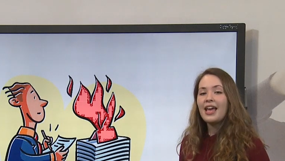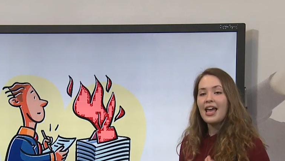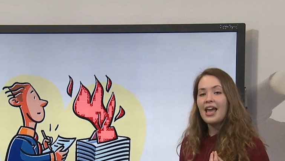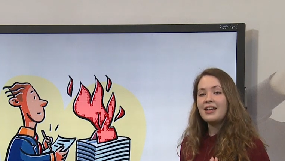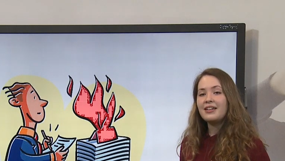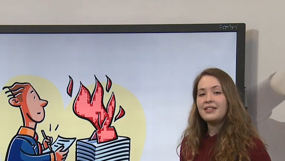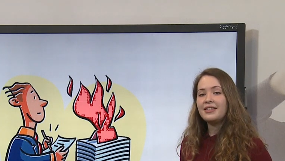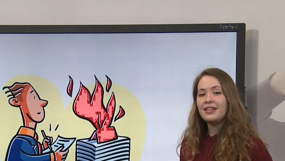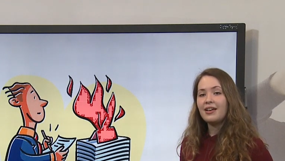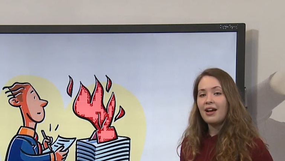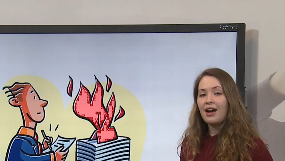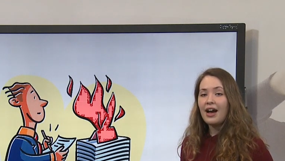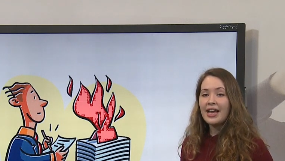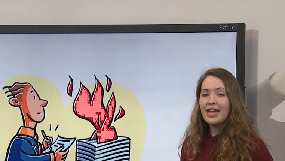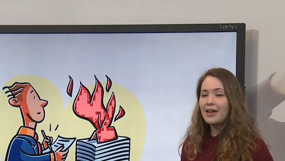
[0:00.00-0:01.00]
And
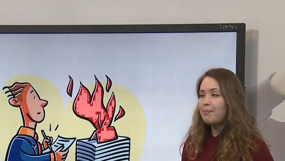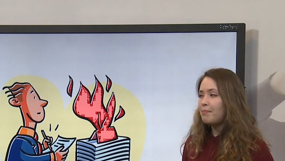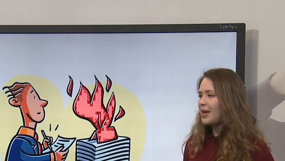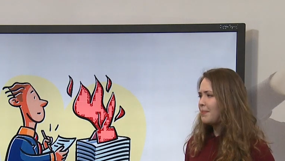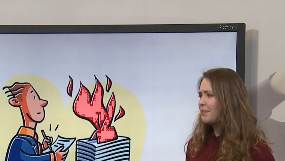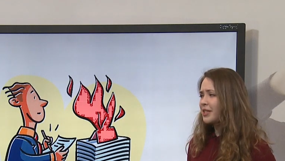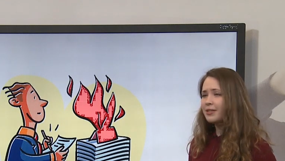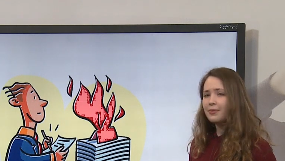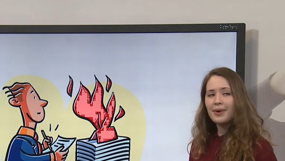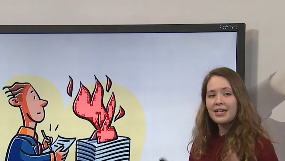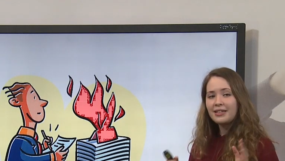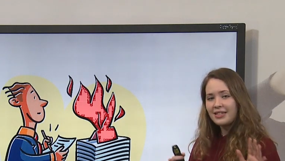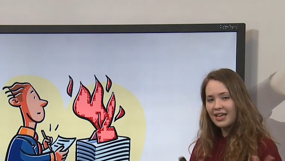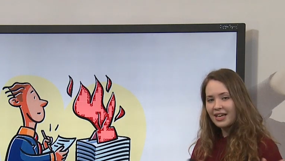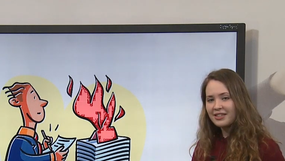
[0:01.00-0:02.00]
I have maybe
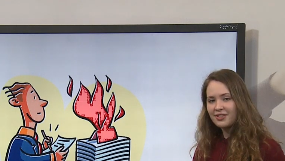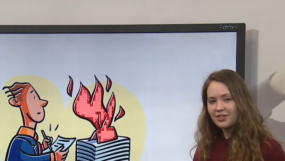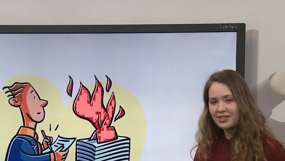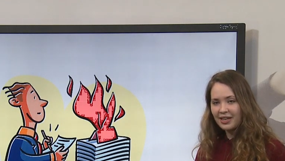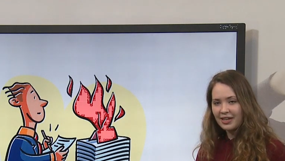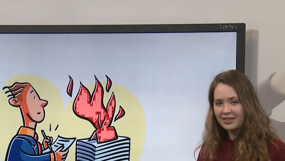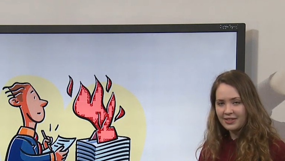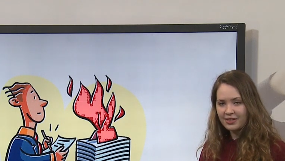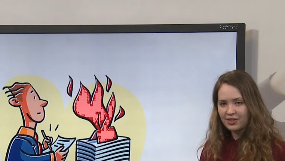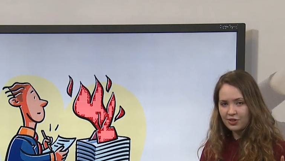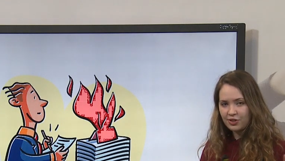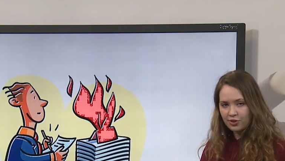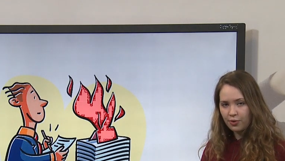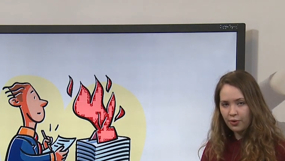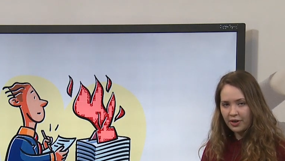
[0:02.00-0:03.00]
20 exercises
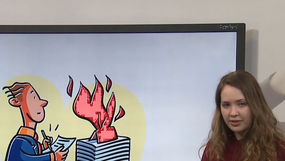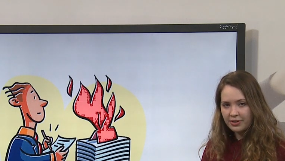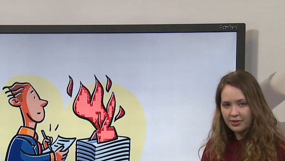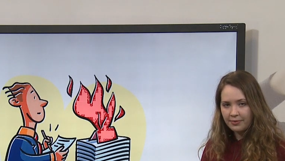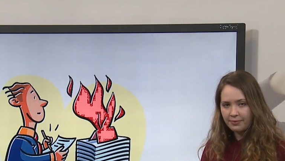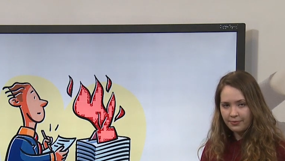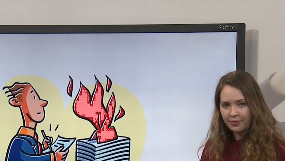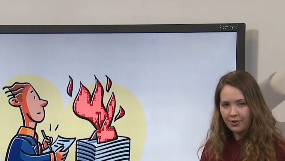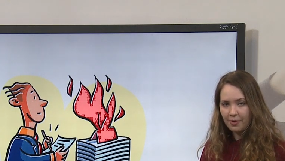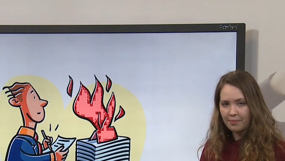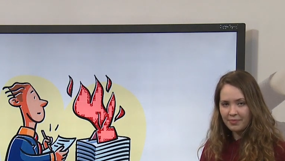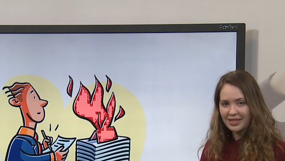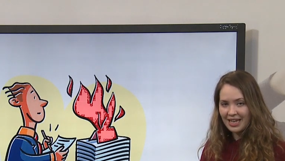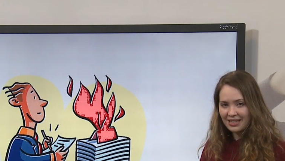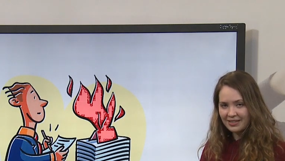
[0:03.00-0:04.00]
stored
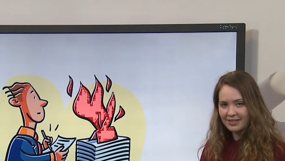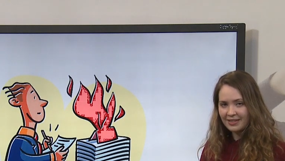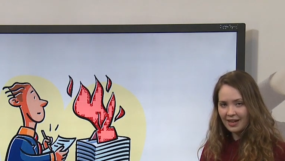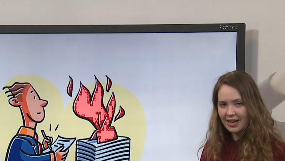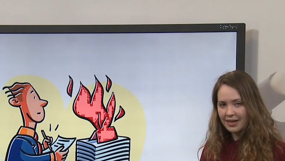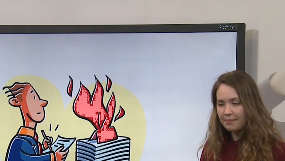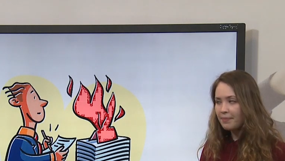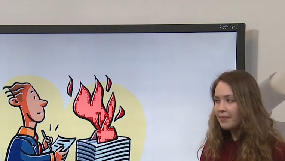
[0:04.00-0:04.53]
from that time.